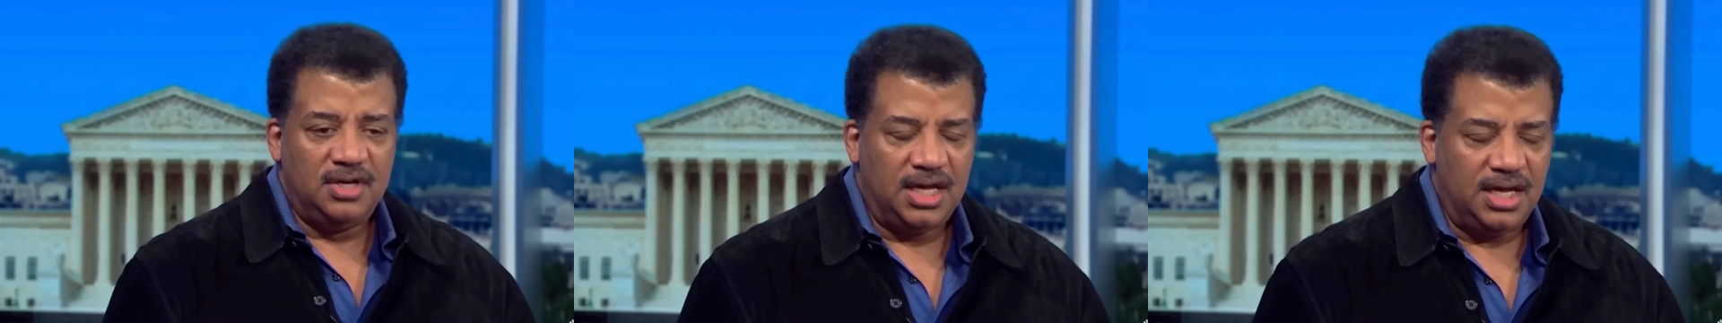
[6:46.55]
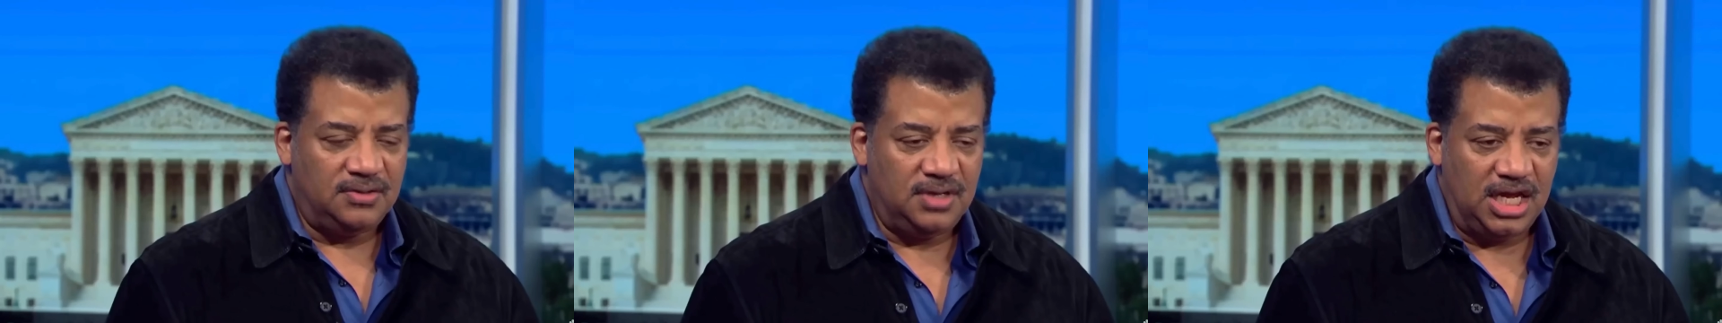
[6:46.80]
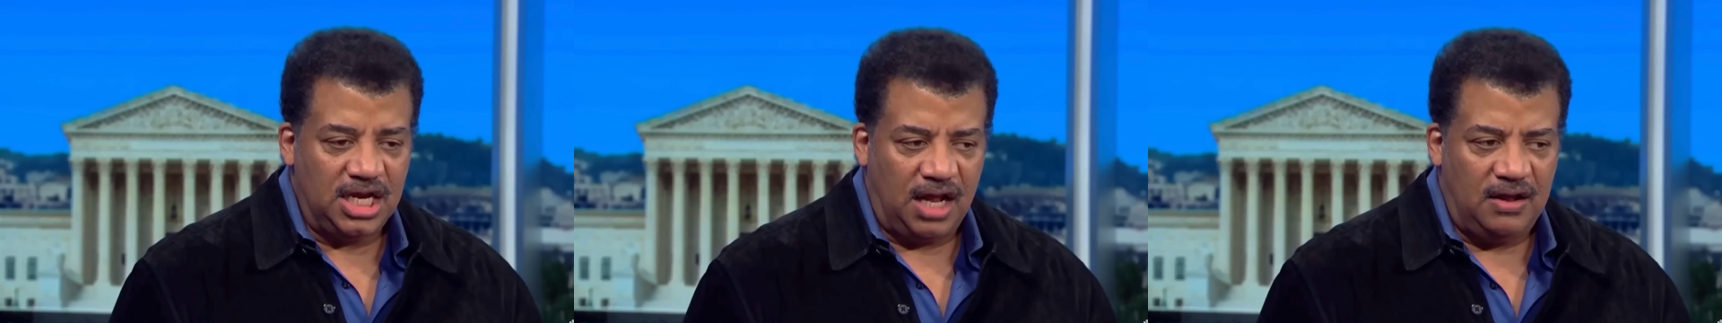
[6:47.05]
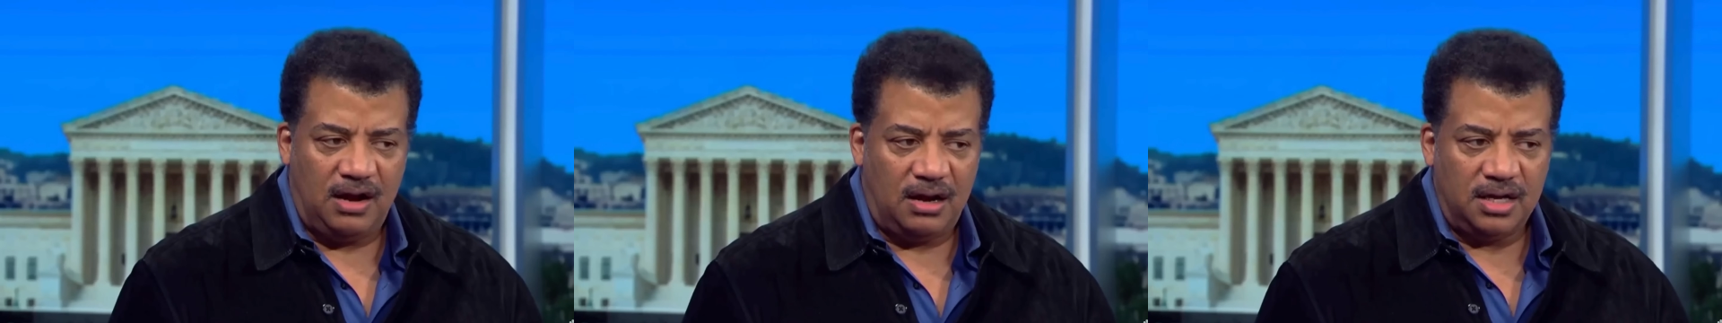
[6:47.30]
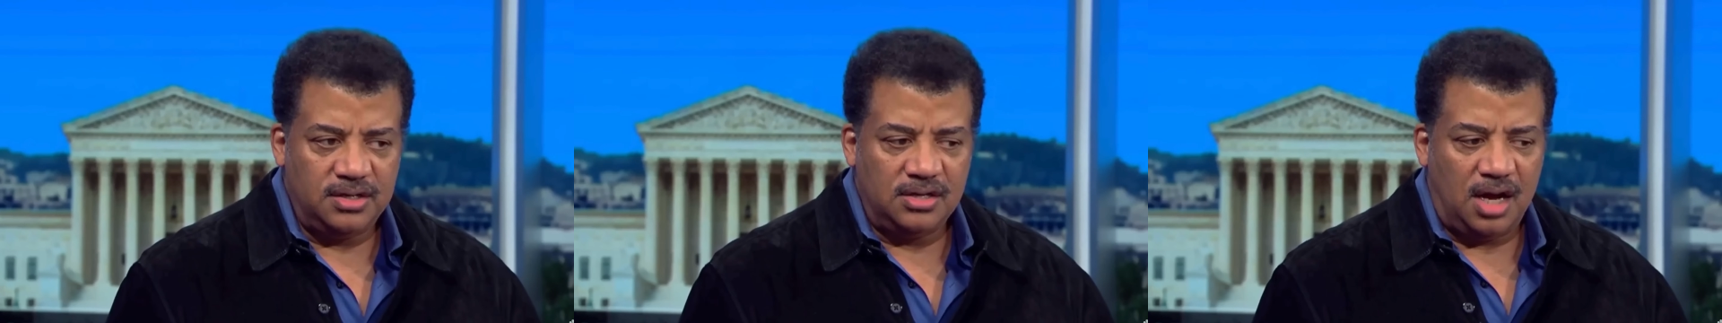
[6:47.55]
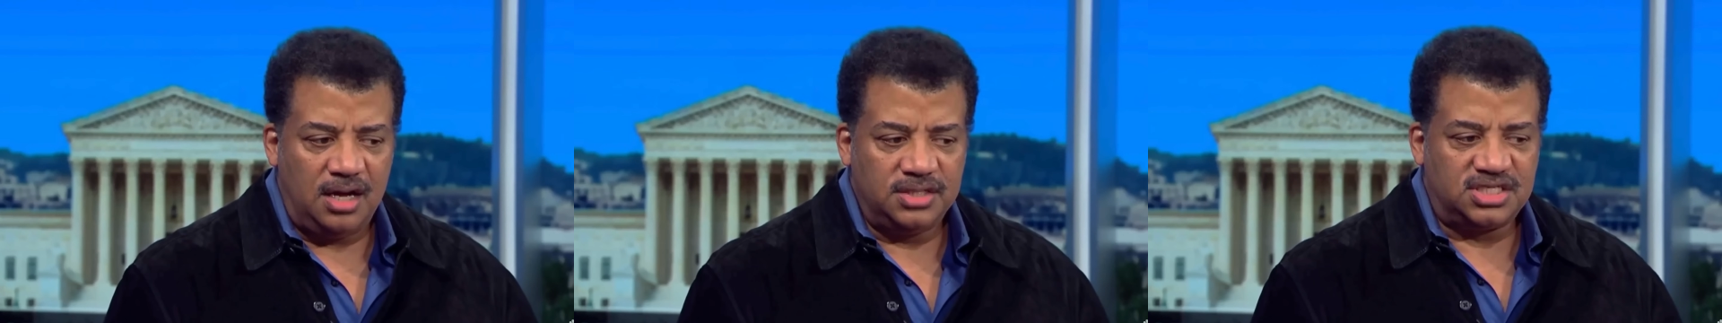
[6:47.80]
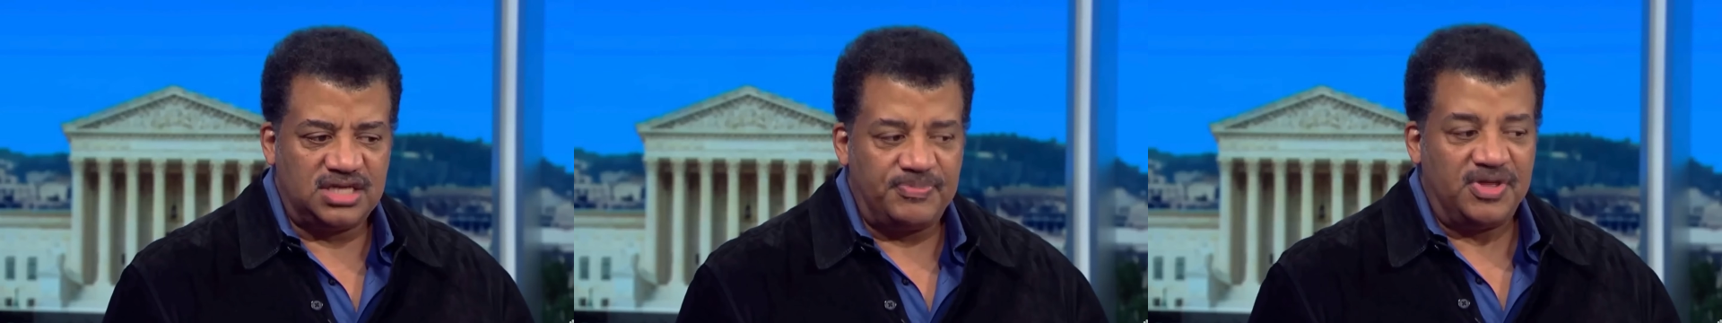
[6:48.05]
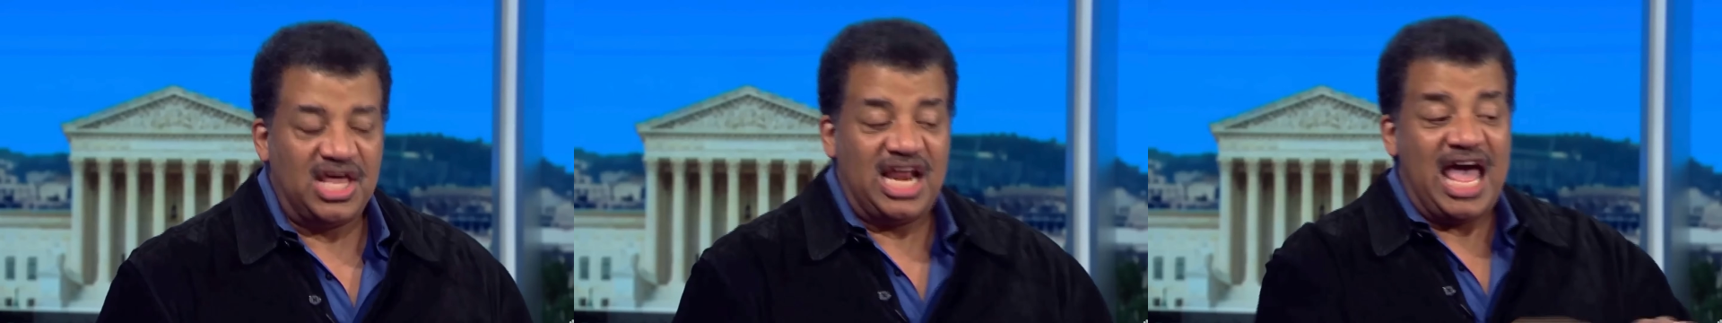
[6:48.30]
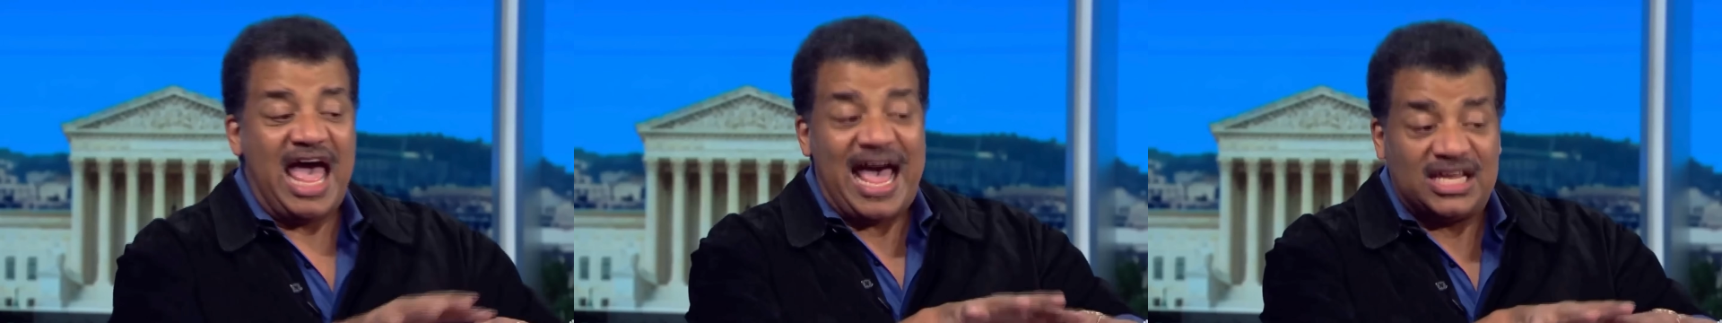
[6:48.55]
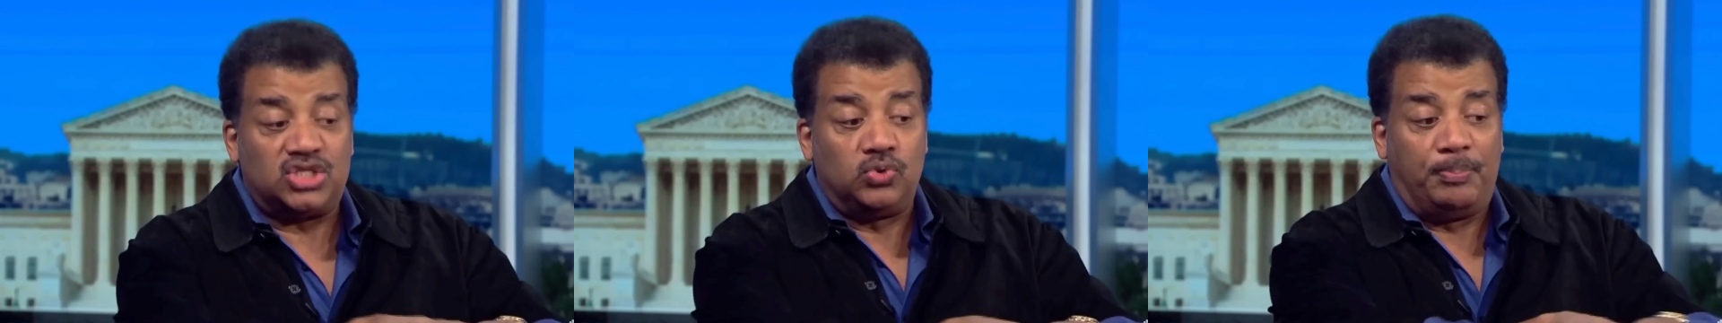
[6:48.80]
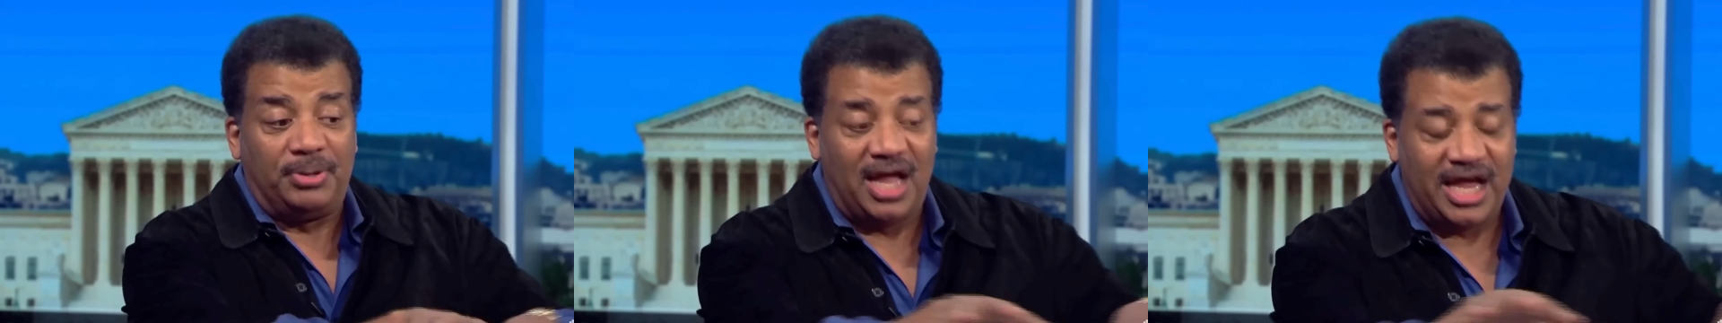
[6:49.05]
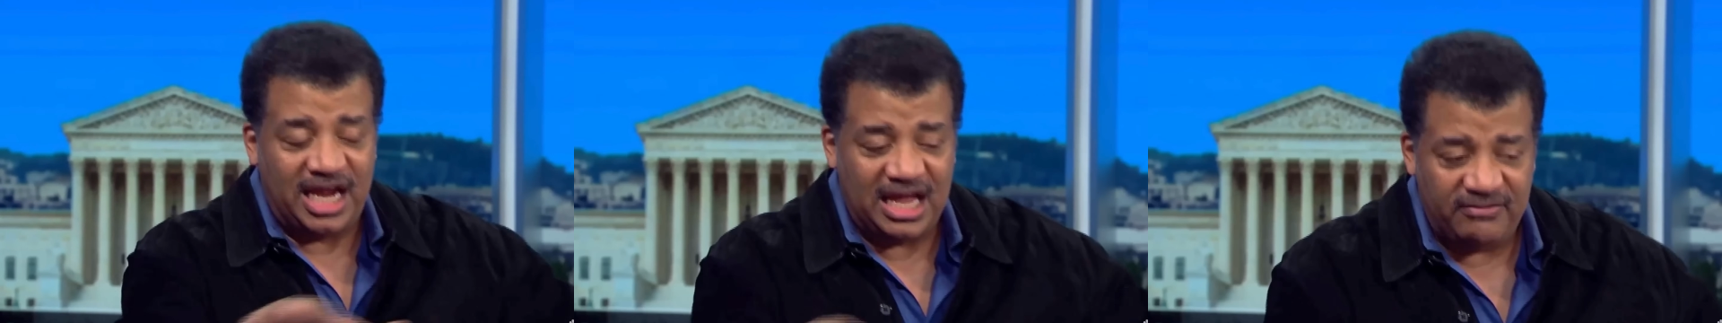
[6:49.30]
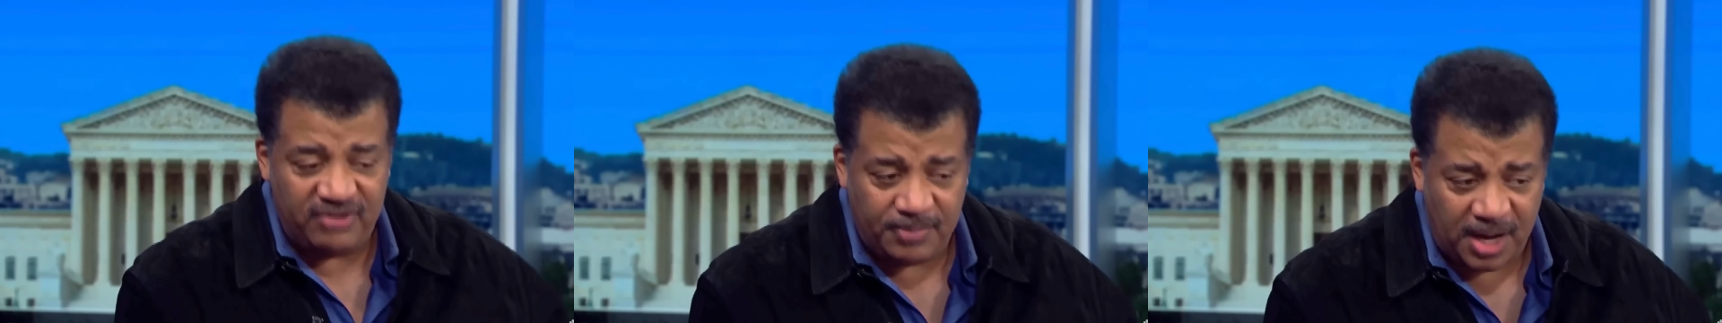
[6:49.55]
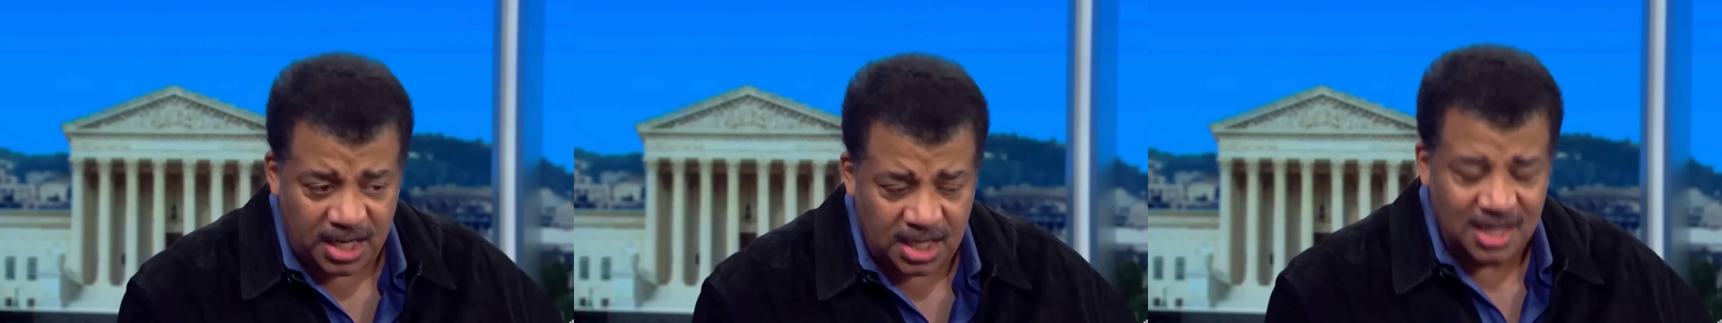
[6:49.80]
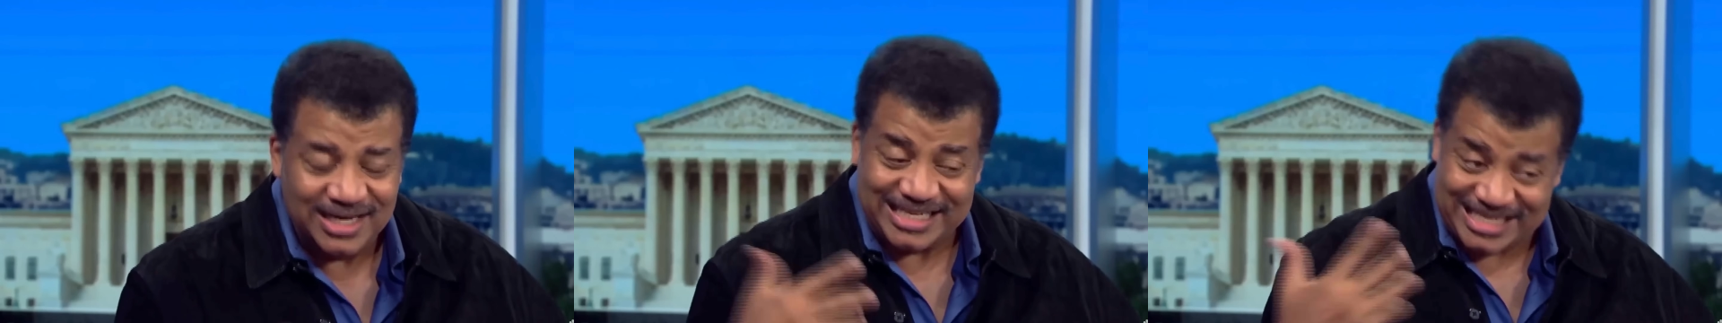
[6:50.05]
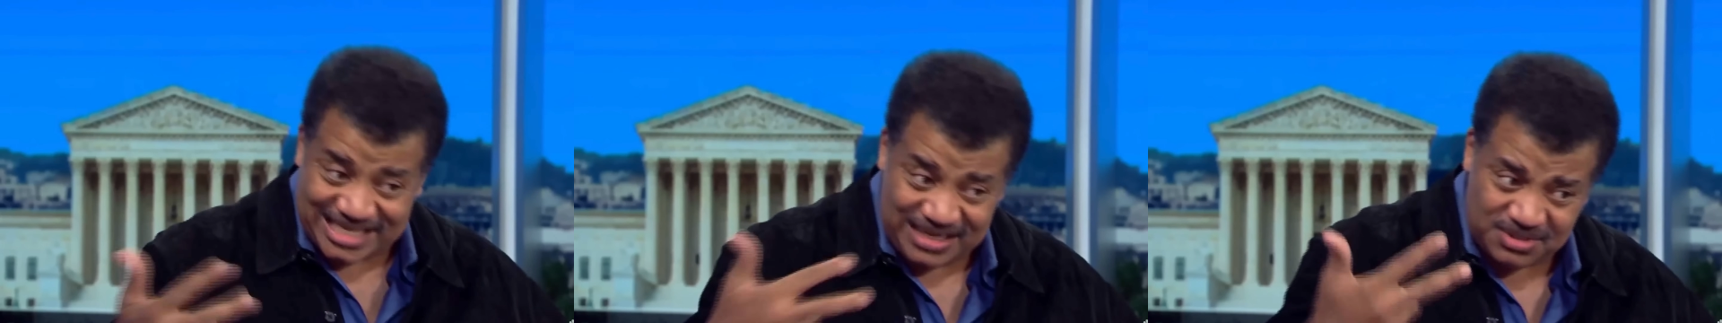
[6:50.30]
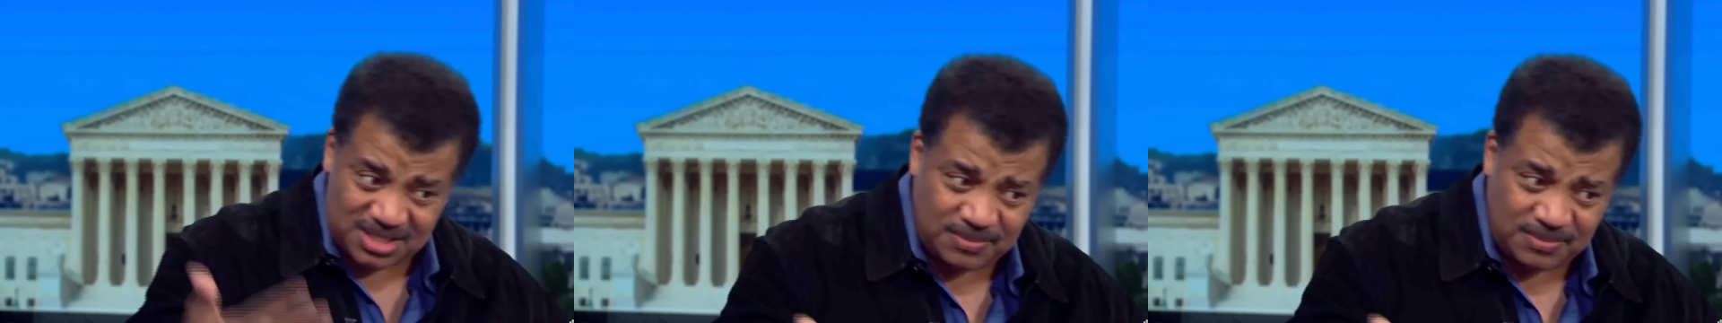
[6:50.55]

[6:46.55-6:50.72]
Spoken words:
on something that has to apply to everybody, it seems